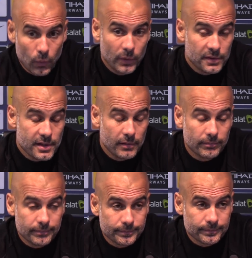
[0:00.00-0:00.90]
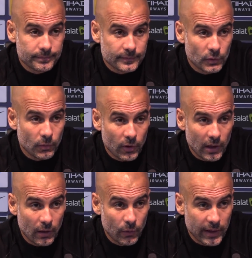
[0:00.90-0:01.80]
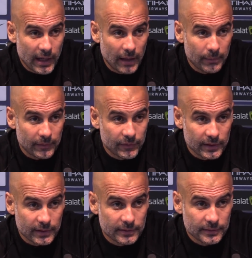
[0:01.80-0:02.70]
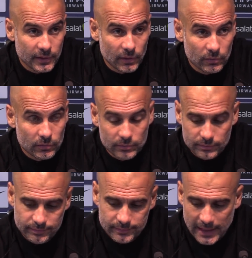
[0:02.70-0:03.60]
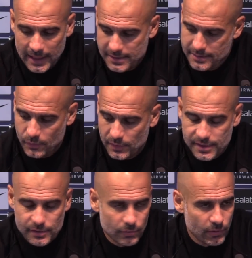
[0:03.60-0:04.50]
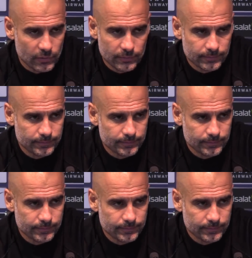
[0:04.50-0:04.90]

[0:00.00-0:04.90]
We will see tomorrow how we wake up after, you know, night. We'll see tomorrow.